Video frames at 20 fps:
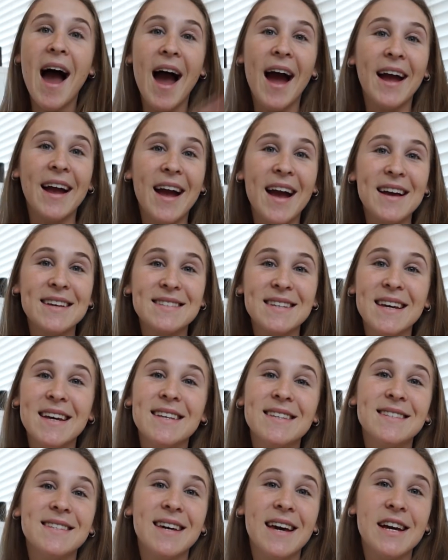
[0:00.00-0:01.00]
Hi guys,
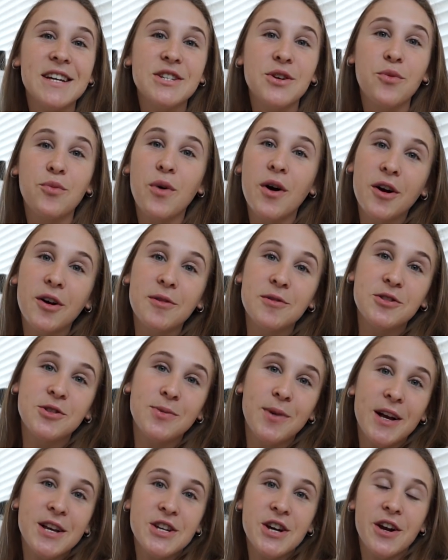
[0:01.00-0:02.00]
it's Sage. Welcome
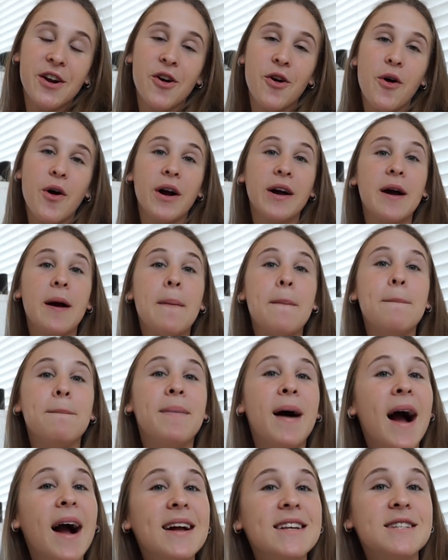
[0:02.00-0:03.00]
to my channel, or welcome
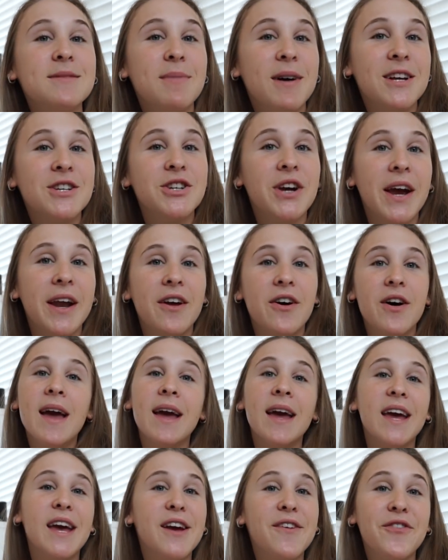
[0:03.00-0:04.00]
back to my channel.
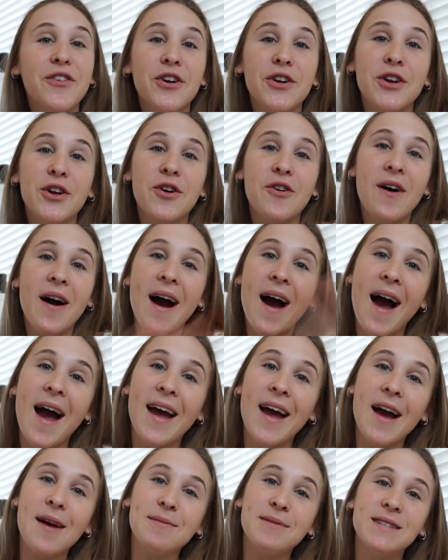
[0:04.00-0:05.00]
If you're new,
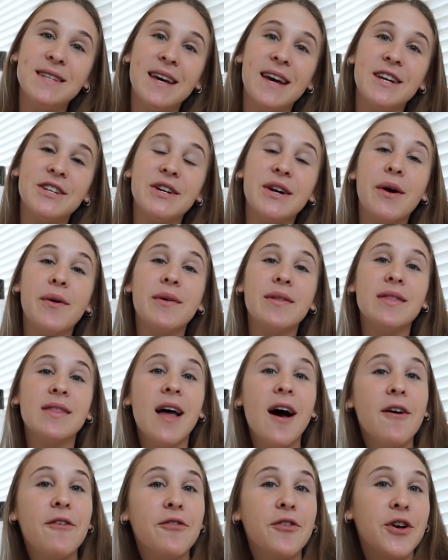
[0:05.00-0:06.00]
hi, I'm Sage, and I would
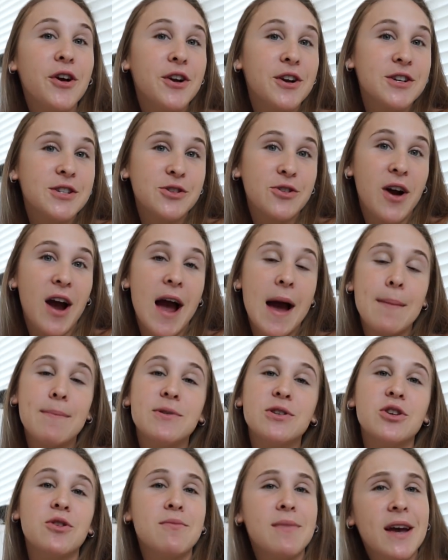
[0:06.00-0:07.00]
love for you to subscribe,
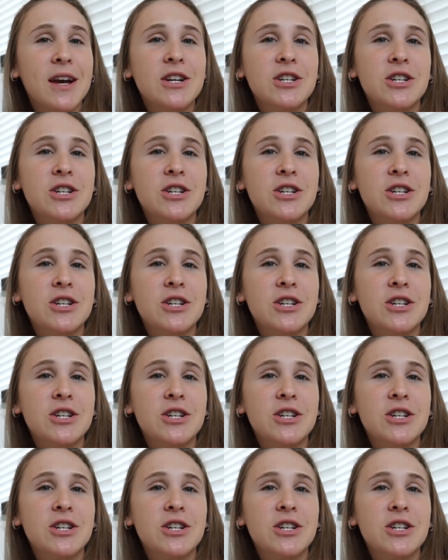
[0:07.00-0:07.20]
so make